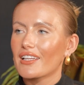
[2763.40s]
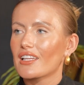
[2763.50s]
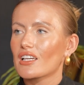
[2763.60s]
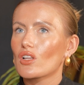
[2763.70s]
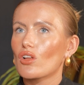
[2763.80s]
I
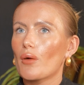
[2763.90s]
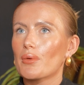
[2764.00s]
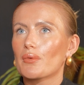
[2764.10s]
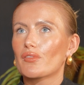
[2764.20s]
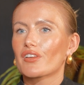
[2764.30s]
think a lot of
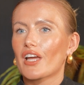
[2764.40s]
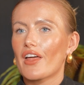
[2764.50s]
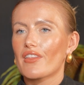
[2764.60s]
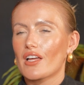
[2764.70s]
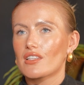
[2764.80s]
people
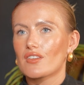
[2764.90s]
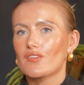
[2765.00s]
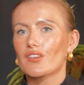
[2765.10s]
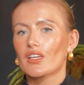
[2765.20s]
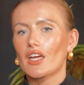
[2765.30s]
forget
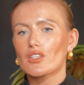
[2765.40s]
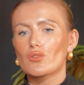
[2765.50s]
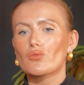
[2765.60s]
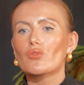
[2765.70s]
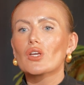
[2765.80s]

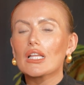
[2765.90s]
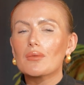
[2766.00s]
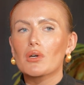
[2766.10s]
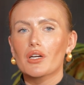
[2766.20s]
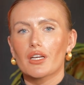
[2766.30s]
to really
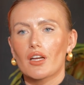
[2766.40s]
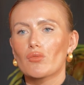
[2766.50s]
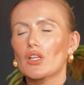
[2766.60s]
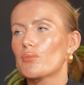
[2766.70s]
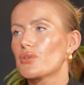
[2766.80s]
market
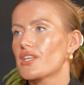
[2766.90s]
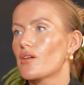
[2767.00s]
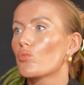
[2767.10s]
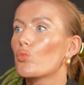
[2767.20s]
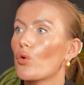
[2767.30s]
and really
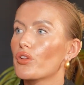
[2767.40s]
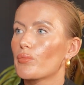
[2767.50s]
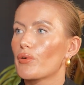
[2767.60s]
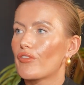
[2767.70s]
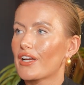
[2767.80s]
present what they're
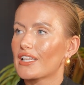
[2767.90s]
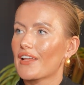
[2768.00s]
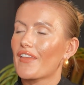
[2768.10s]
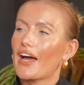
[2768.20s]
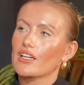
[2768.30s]

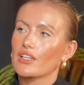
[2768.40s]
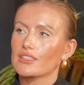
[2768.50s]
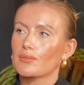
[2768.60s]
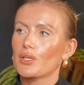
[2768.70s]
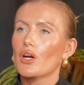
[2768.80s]
providing that
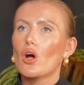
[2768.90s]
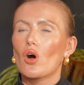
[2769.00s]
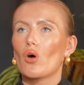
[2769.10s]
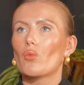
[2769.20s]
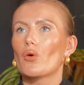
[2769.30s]
customer,
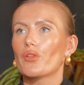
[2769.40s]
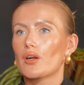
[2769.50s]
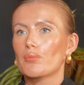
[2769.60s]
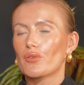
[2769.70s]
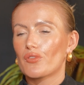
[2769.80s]
or what
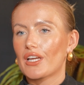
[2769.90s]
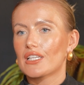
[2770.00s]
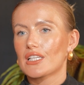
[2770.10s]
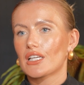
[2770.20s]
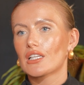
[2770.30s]
they're
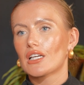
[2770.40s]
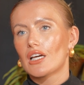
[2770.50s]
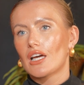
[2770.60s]
providing,